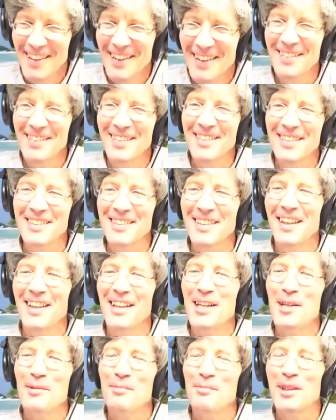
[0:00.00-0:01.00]
because
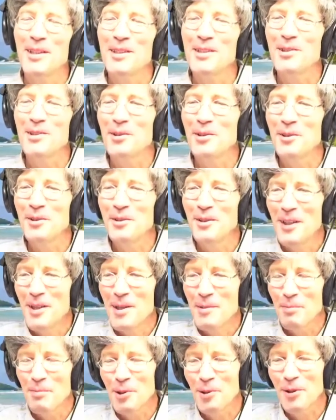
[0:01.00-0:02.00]
you're
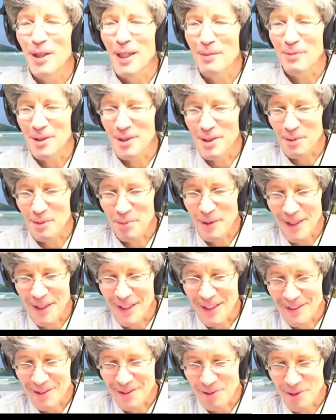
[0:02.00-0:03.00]
programmed as a
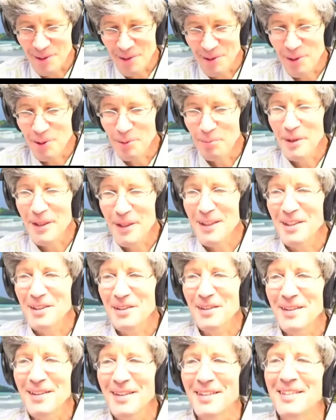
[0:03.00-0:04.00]
pig, so you do piggish
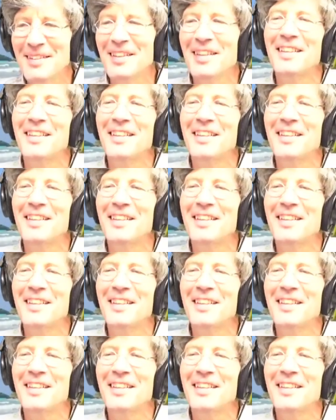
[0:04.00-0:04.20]
things.